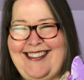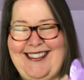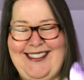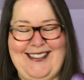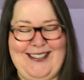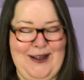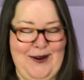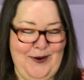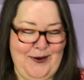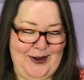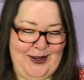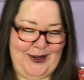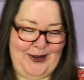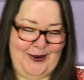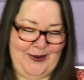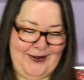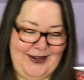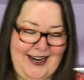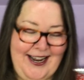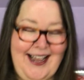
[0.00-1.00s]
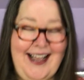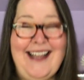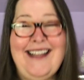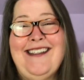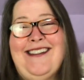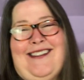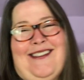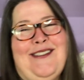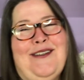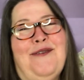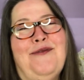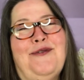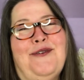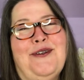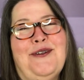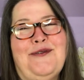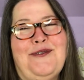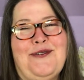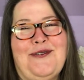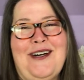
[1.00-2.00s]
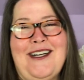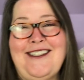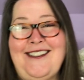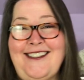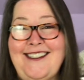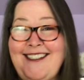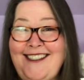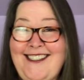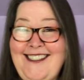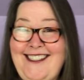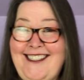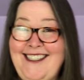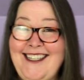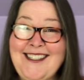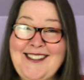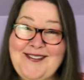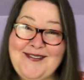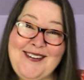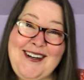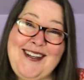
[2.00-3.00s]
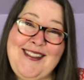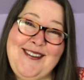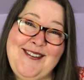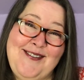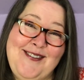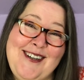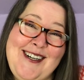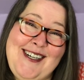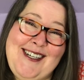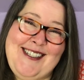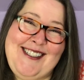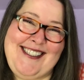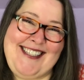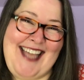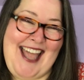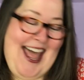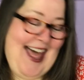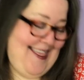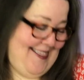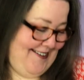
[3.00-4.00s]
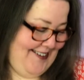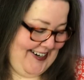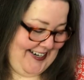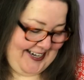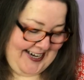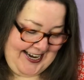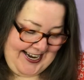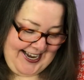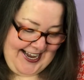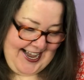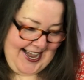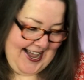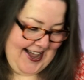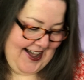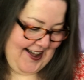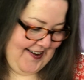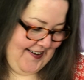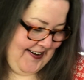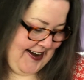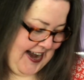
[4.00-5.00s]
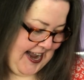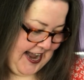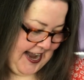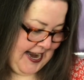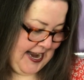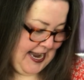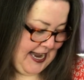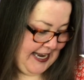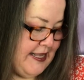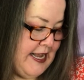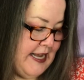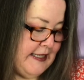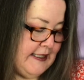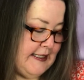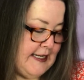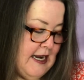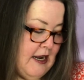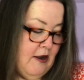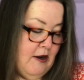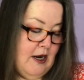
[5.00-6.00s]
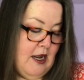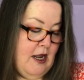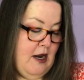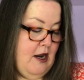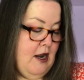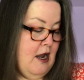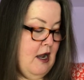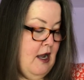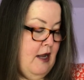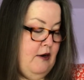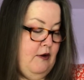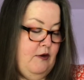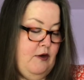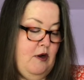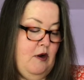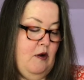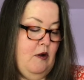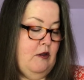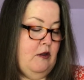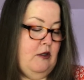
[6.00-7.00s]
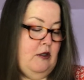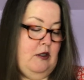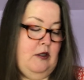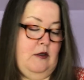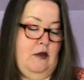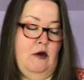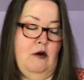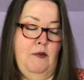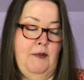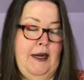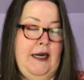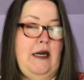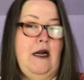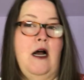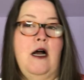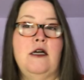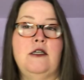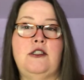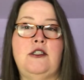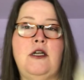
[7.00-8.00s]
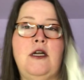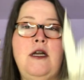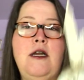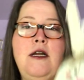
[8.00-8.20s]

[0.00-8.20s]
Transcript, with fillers: so cute. So full of directions. Just read the words, Kathrin. Okay, next out, and I don't know. Oh my gosh.